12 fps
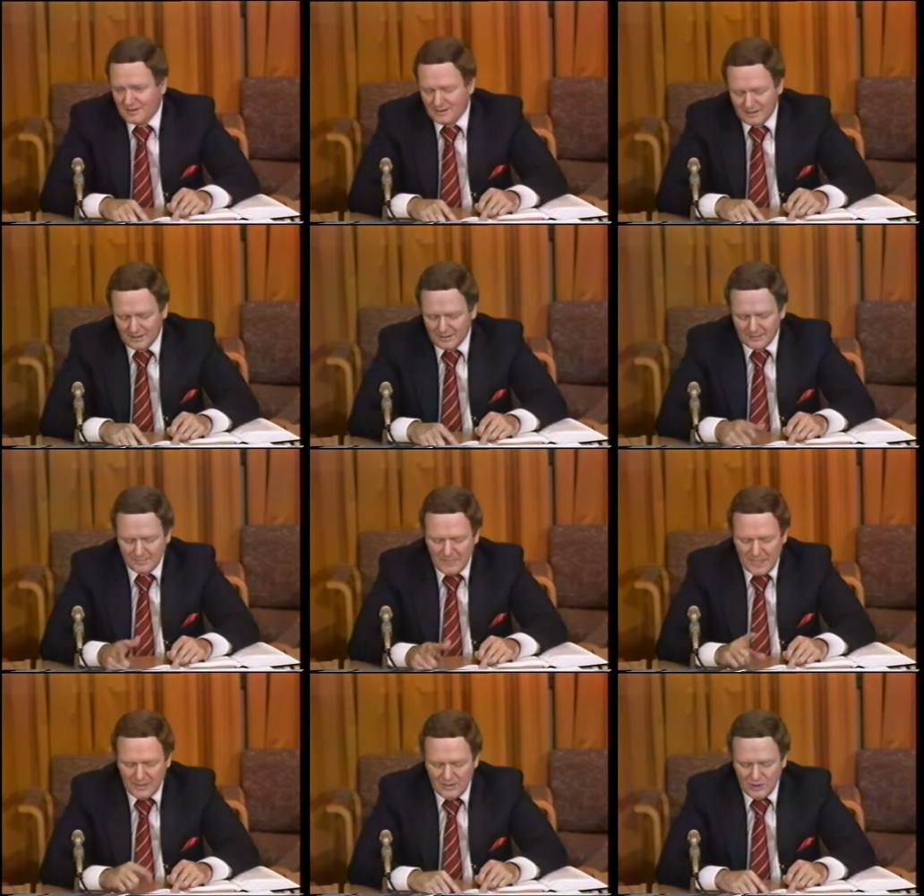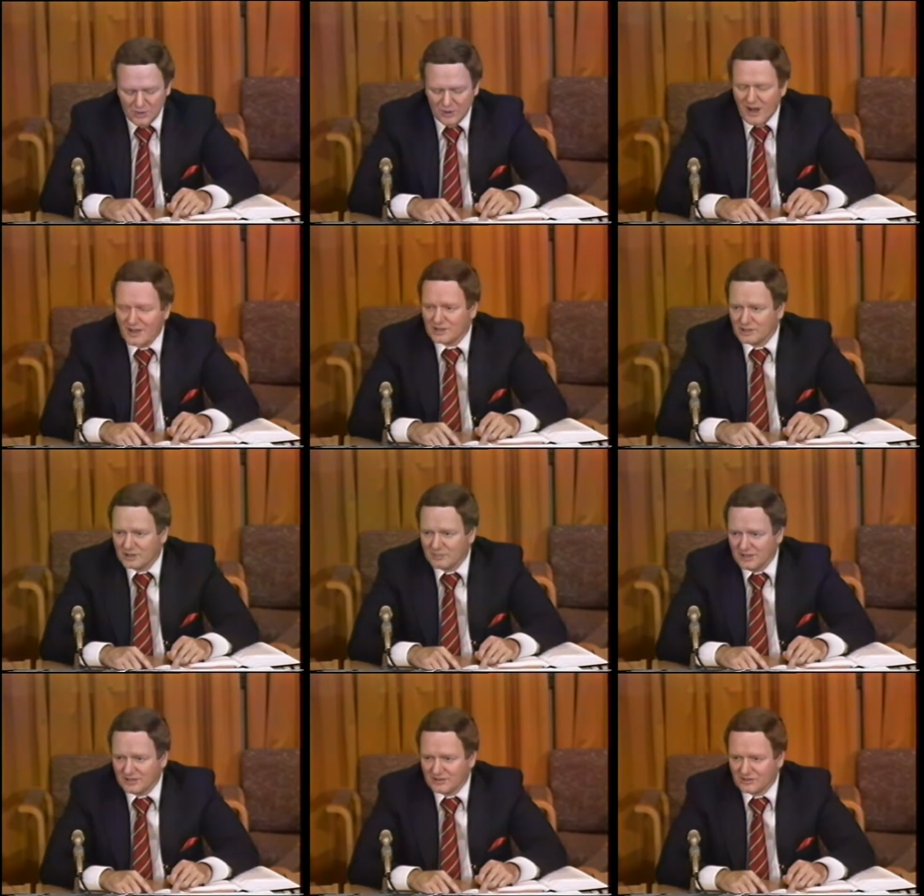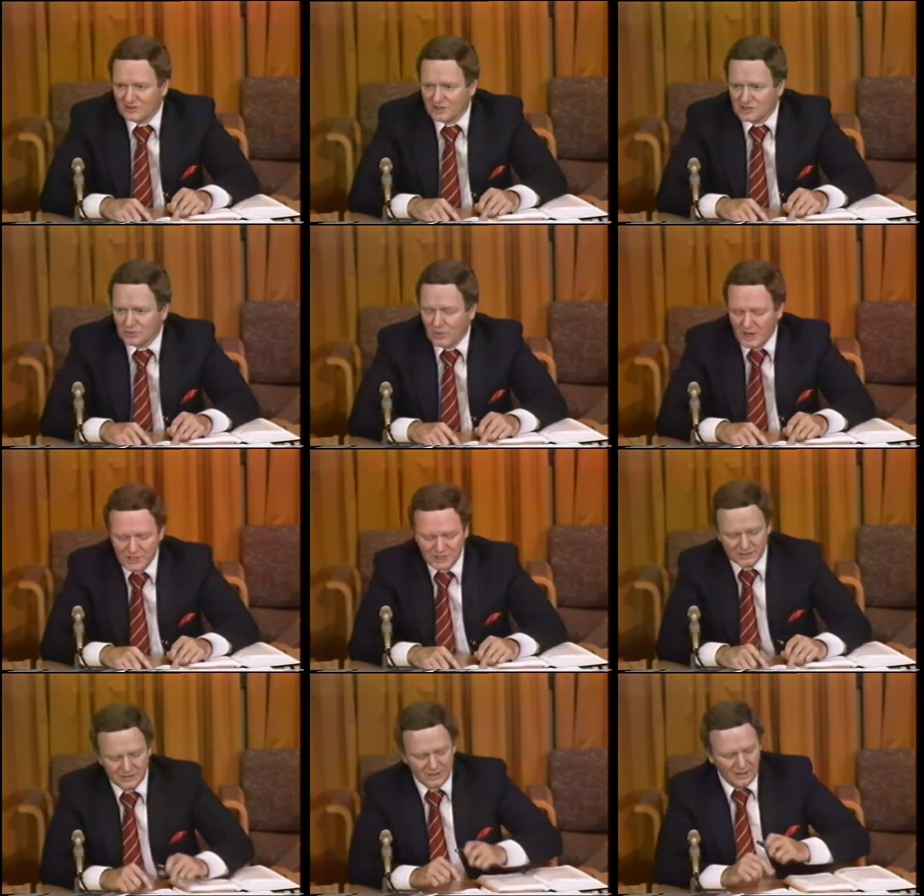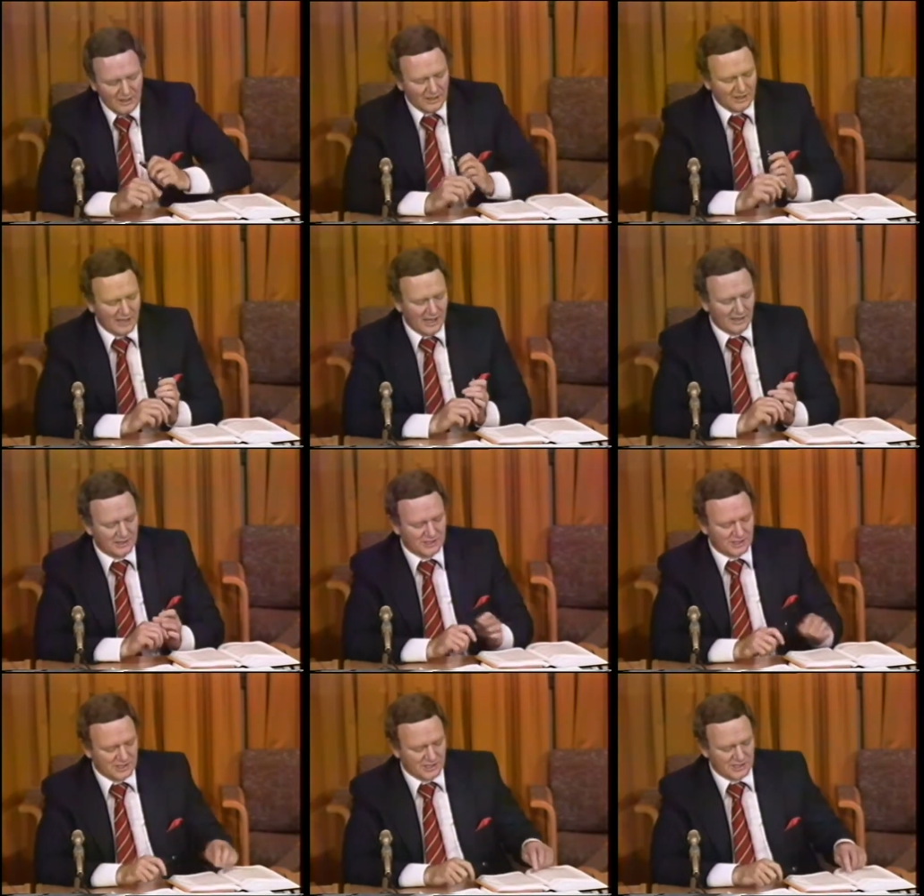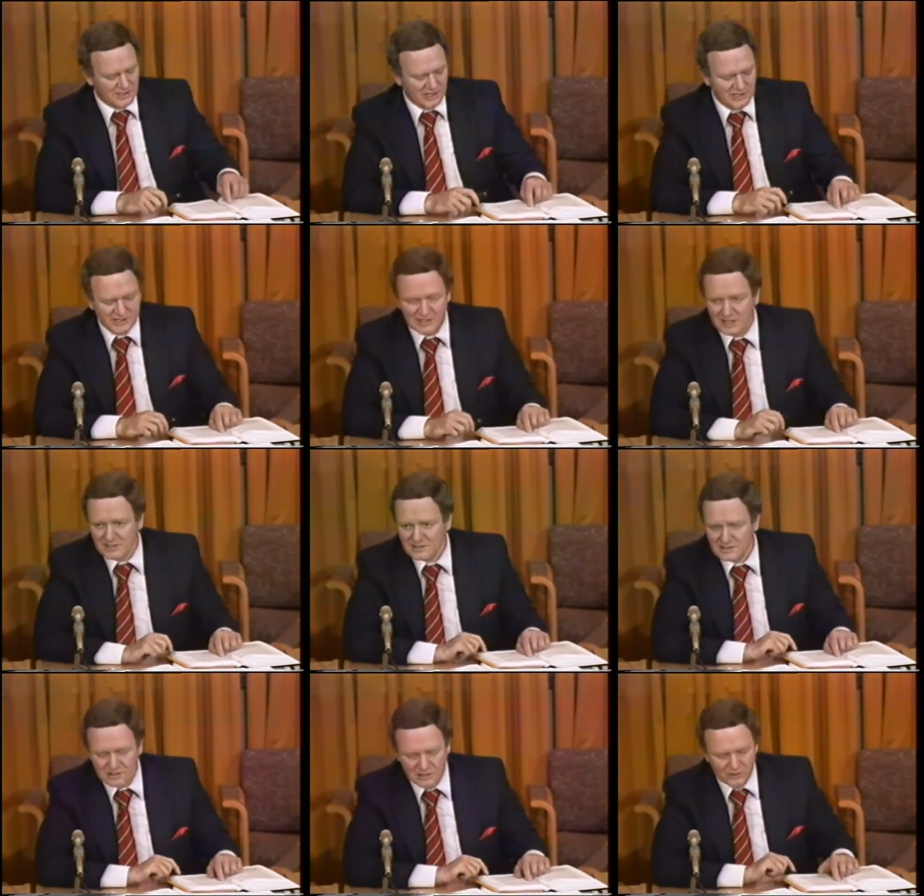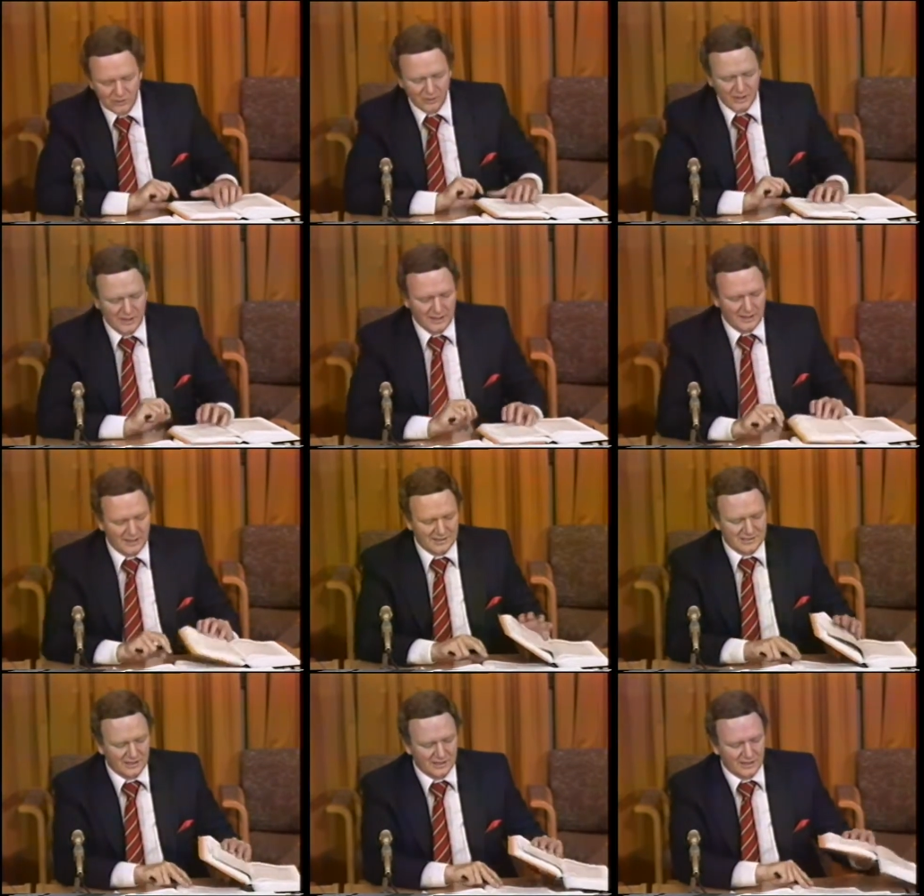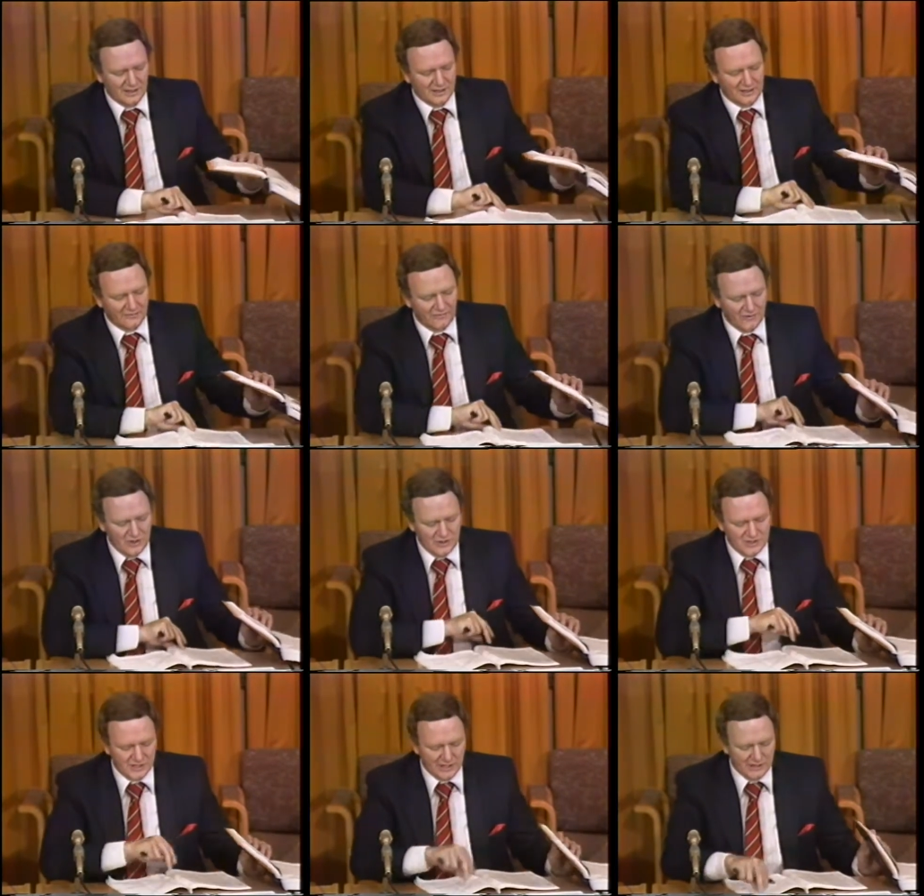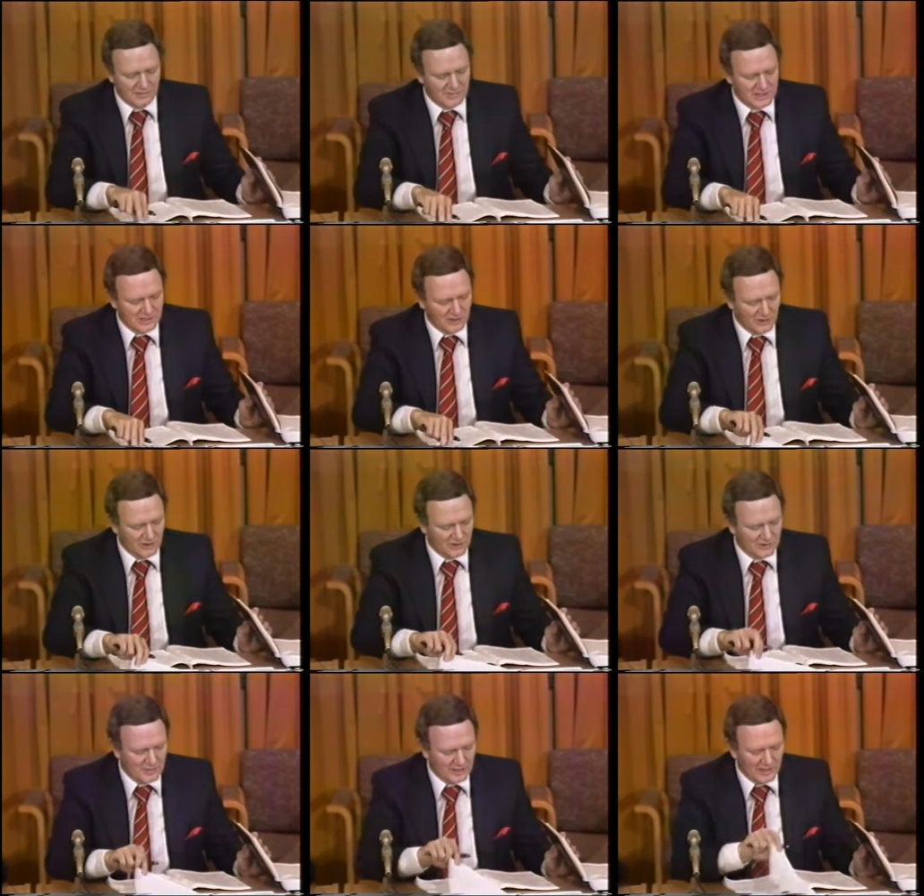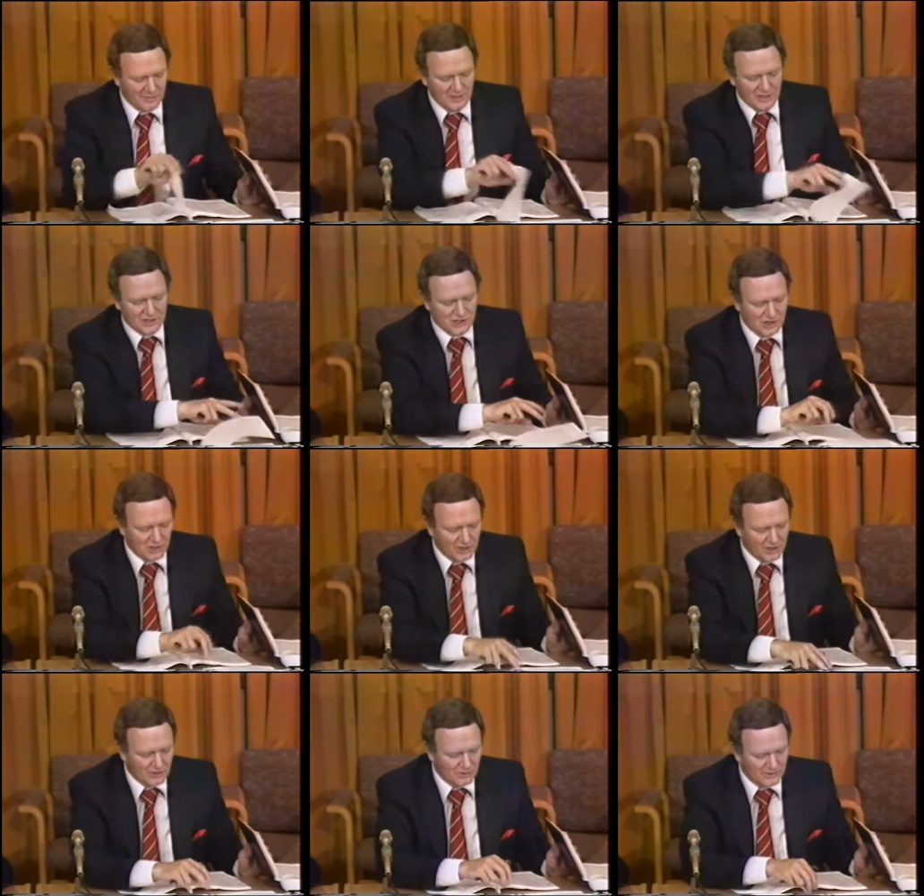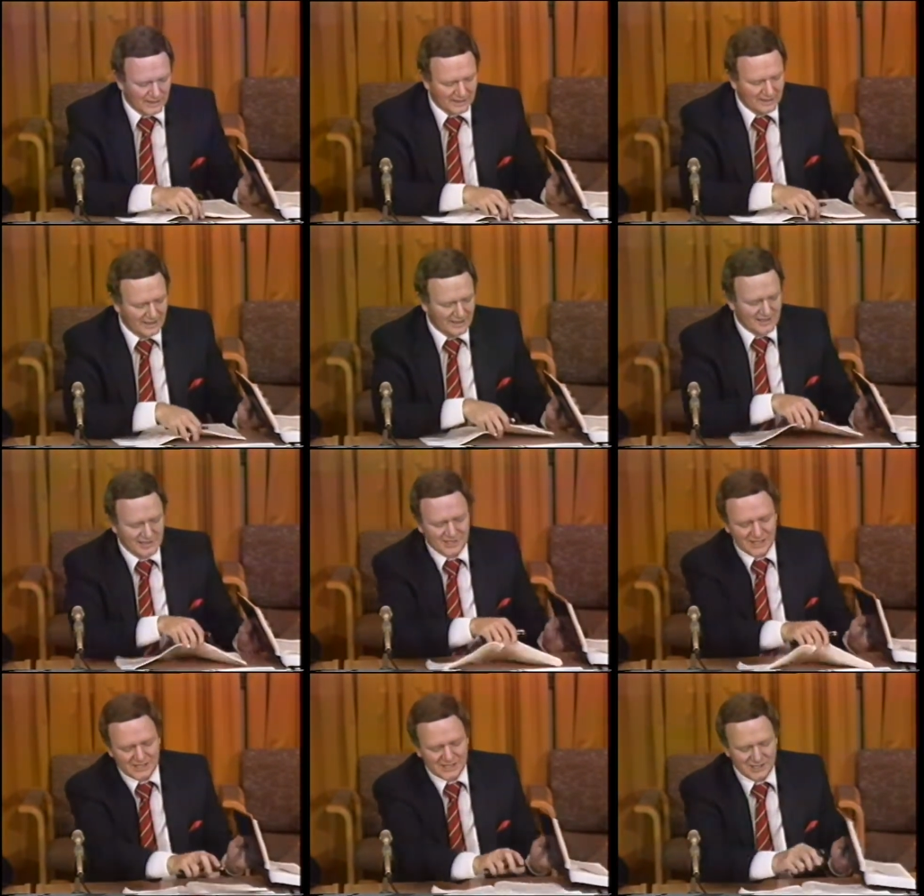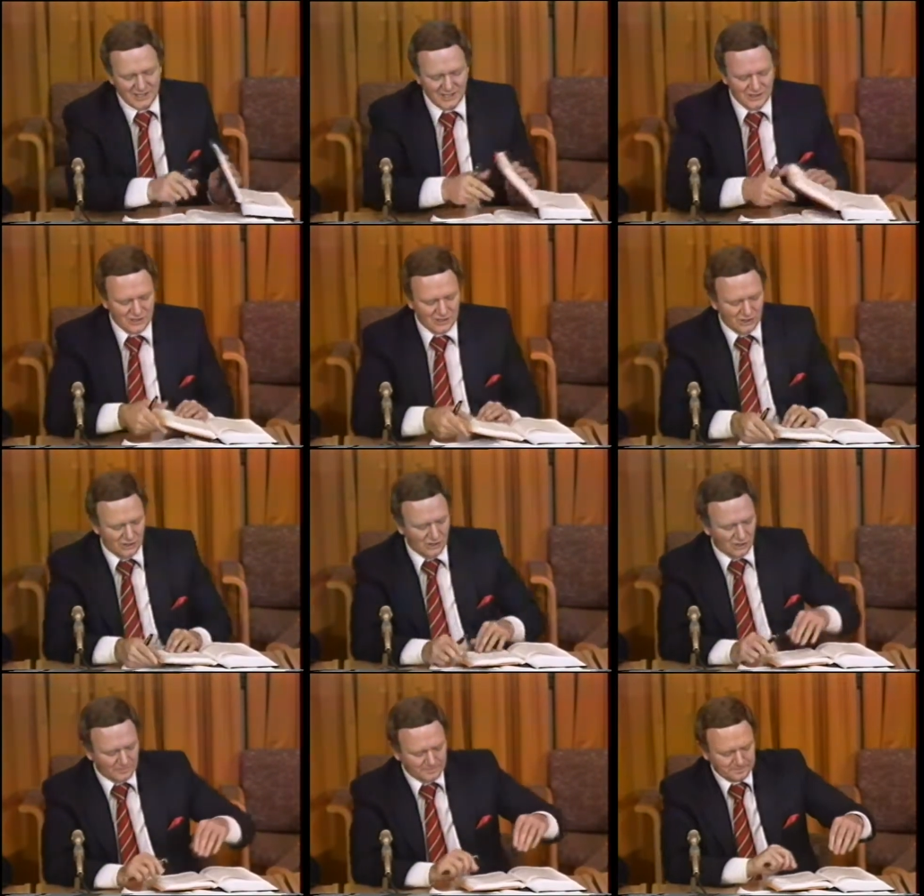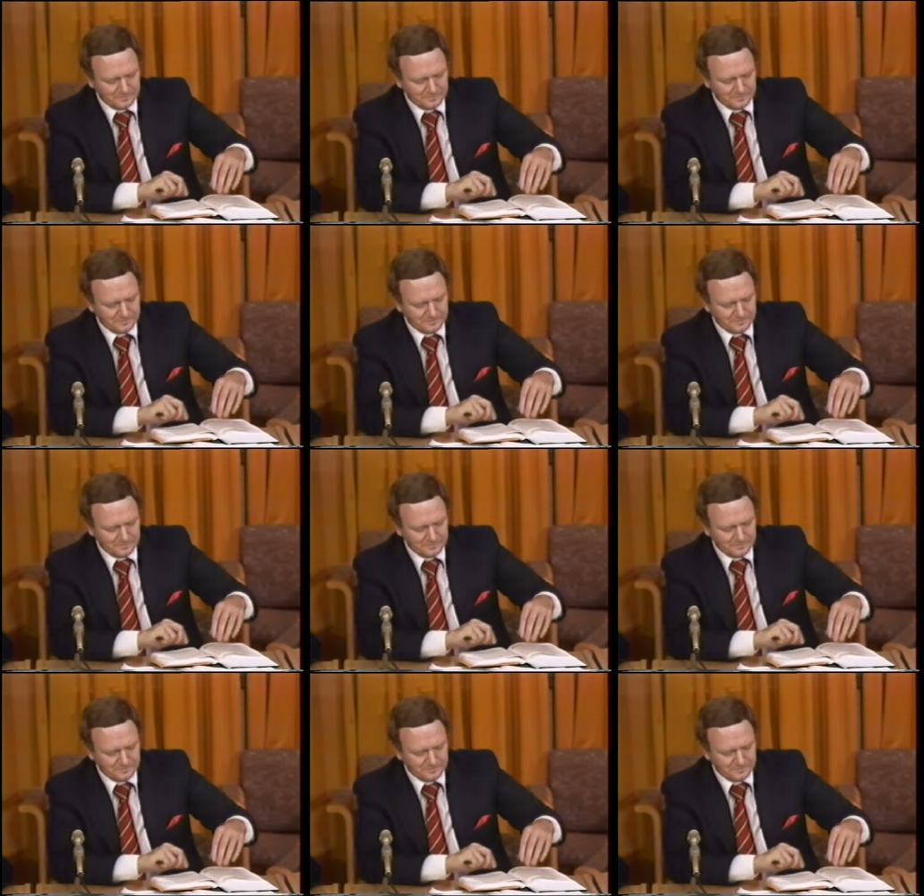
uh, you're not going to be in the situation analogous to 16.2. And it's a little confusing in the materials, but let me assure you that 16.2